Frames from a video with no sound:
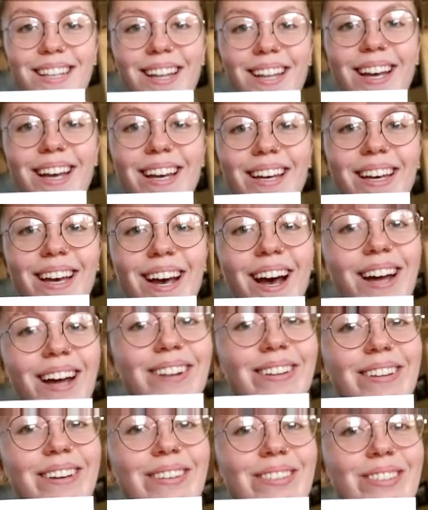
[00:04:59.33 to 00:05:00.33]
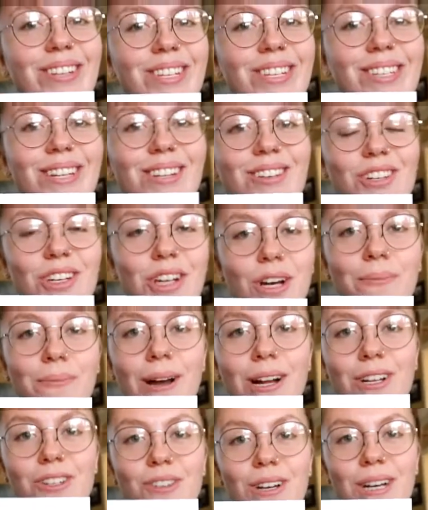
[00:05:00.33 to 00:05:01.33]
Like, I don't know, just the
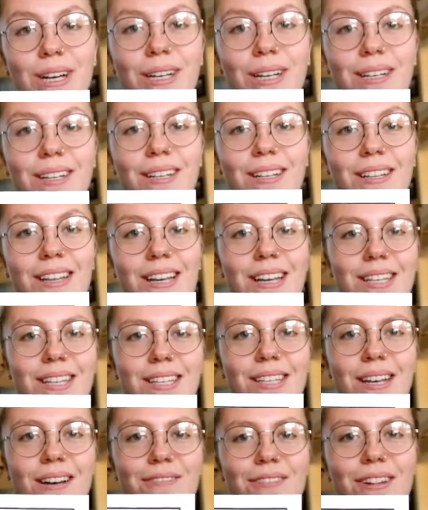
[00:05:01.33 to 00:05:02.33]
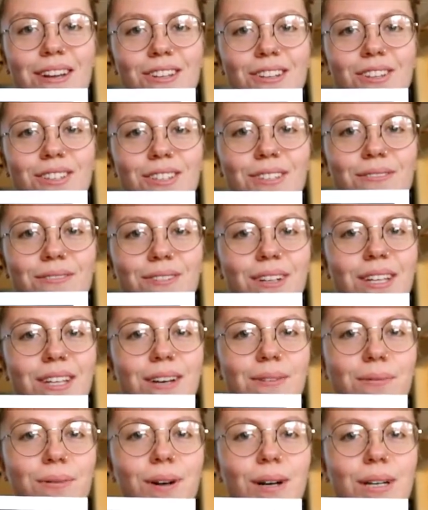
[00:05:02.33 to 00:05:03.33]
geometricness of it just
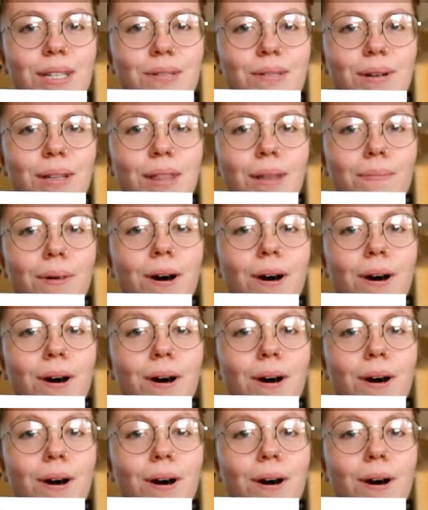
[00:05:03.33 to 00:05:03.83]
really works with the